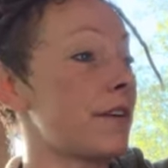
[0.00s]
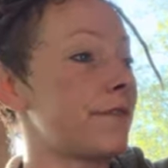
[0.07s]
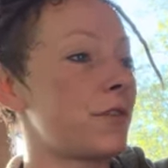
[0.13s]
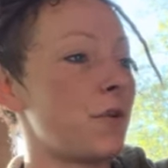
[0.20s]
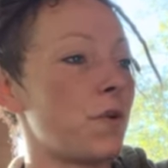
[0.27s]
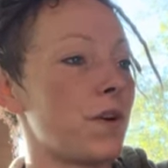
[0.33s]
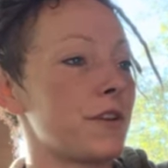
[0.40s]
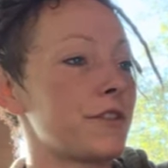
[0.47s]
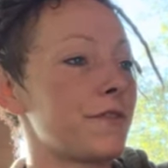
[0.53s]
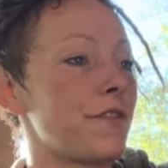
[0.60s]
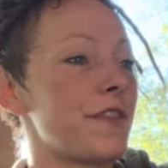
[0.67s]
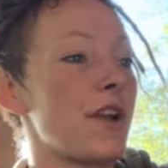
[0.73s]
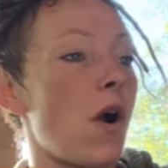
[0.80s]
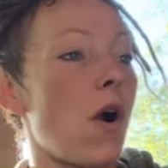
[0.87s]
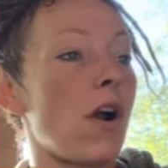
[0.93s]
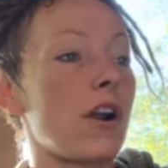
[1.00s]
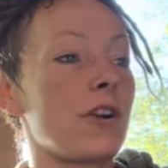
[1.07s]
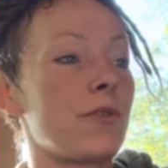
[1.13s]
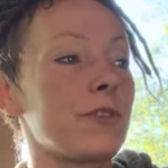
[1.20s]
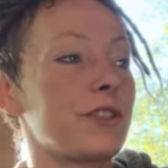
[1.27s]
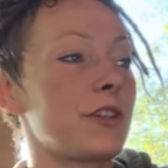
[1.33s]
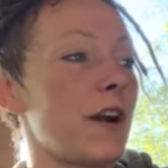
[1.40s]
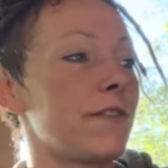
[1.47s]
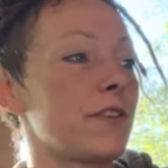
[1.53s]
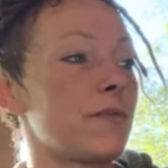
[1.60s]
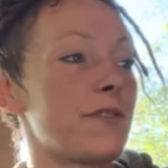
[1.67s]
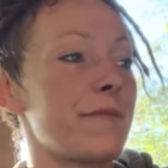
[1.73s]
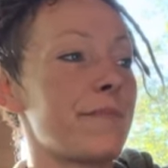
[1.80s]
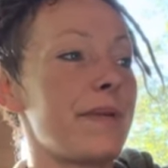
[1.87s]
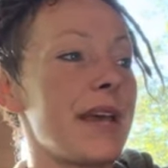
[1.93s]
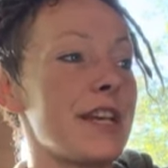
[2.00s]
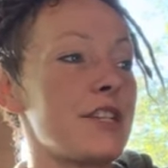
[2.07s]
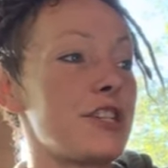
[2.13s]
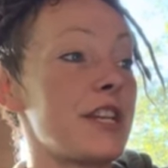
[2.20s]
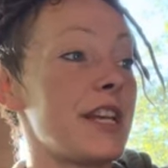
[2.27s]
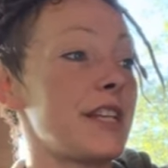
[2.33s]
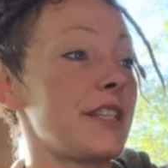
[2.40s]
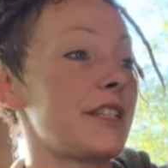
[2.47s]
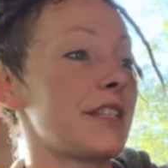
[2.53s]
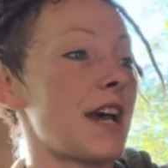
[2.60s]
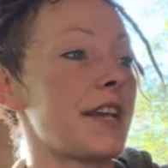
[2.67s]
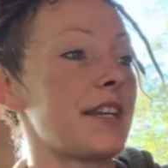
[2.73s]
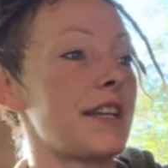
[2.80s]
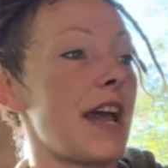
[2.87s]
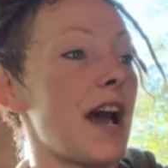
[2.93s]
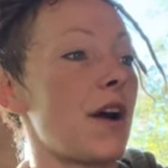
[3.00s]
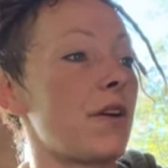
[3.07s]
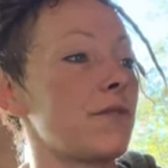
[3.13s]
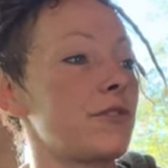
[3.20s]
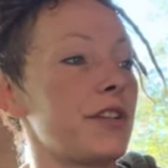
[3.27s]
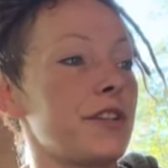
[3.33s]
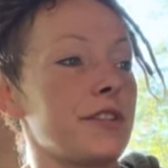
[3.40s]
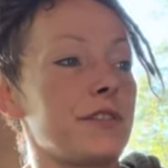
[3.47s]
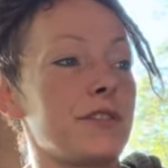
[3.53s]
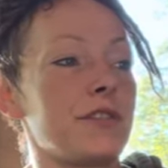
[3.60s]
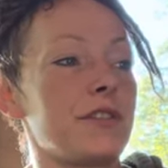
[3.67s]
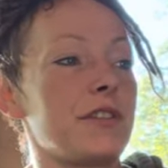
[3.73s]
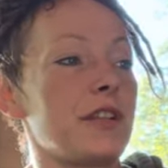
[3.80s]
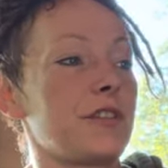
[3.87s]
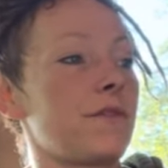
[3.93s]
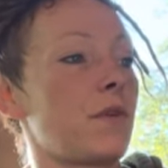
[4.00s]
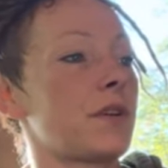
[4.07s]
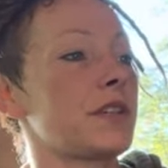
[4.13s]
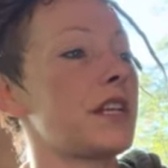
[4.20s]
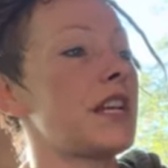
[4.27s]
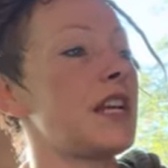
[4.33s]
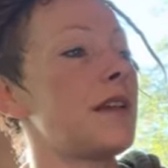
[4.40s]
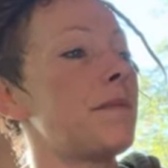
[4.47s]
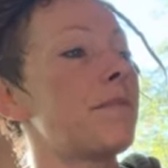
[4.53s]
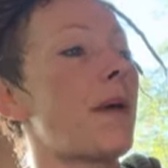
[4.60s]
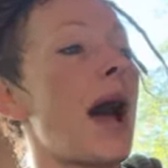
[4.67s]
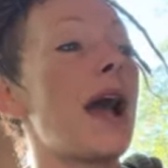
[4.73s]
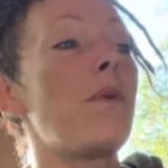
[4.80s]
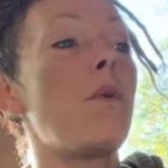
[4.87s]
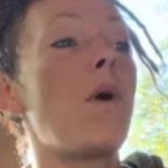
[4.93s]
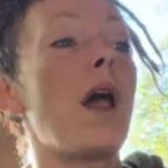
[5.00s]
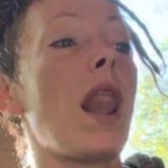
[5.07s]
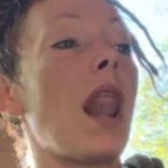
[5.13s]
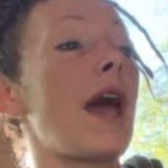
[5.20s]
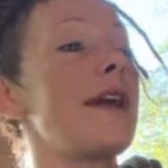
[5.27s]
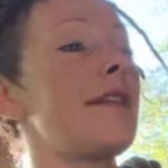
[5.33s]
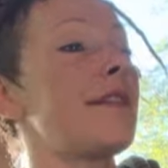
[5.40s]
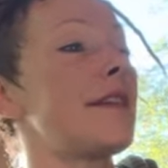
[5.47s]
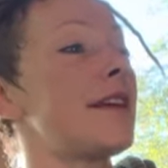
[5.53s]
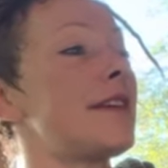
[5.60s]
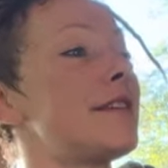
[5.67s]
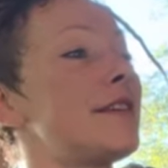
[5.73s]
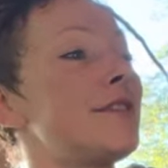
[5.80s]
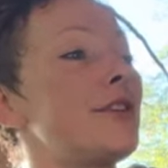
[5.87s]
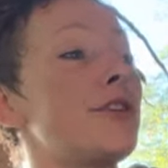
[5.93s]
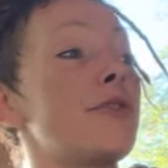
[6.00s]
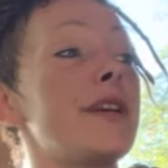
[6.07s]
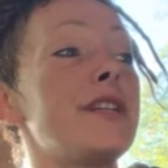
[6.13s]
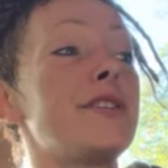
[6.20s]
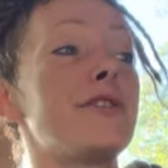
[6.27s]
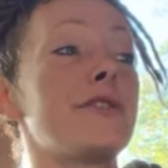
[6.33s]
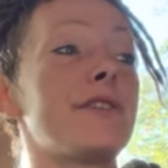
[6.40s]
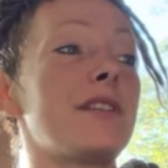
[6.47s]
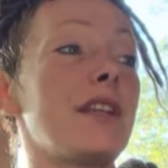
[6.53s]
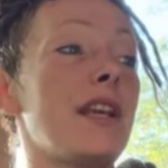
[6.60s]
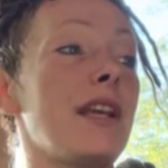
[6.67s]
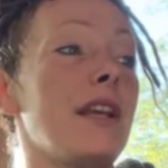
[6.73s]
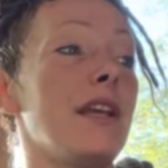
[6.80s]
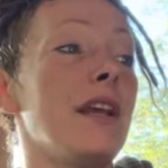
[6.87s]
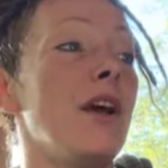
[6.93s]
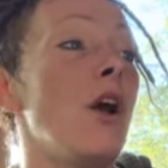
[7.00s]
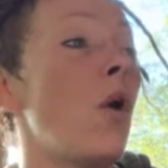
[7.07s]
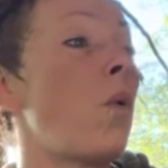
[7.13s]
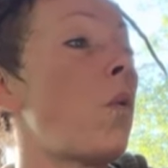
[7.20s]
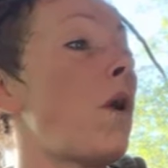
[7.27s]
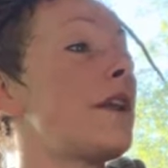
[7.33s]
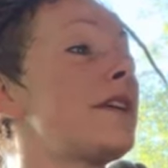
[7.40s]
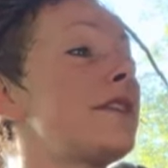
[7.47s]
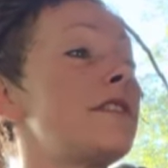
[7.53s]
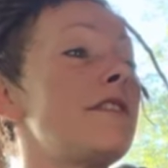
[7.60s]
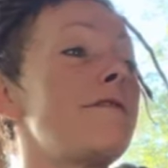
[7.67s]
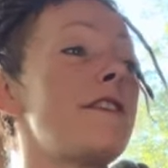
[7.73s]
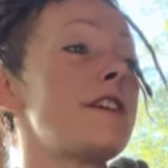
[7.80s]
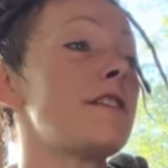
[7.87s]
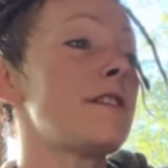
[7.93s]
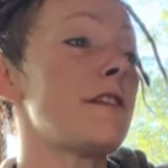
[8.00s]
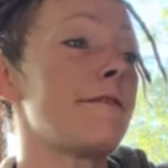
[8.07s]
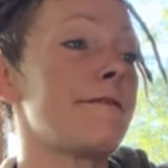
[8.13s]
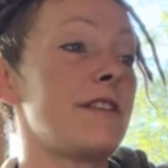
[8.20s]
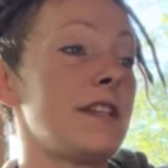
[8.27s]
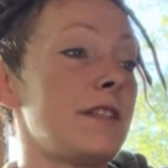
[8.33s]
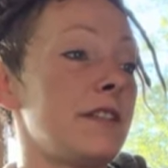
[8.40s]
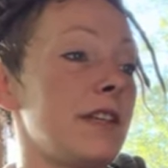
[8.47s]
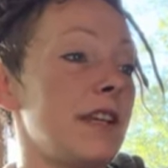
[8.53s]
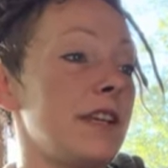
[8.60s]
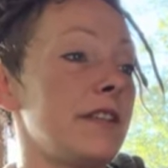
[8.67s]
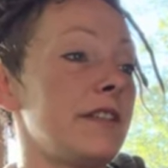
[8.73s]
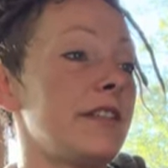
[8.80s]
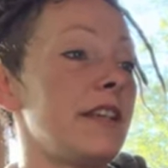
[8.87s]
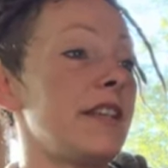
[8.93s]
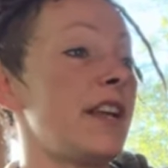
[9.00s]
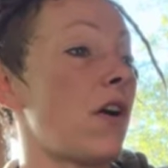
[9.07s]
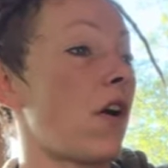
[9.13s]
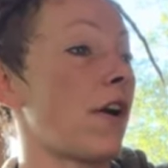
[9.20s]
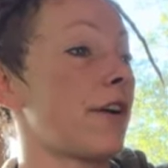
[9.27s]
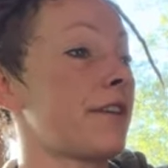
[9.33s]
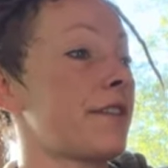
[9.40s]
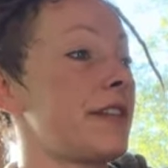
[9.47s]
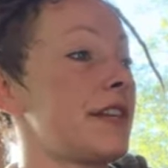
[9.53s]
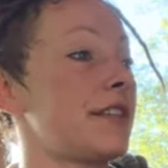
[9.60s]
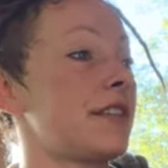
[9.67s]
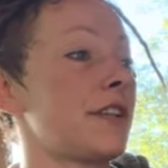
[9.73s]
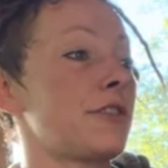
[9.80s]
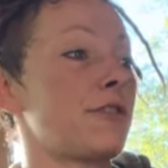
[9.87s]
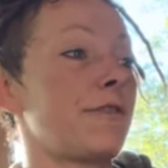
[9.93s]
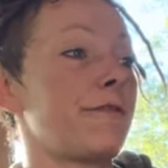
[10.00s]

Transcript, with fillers: of course, for the ark was covered with pitch inside and out, Genesis 6:14. By what light then did the creatures see? What is the vision of these seeds in the ark, the essential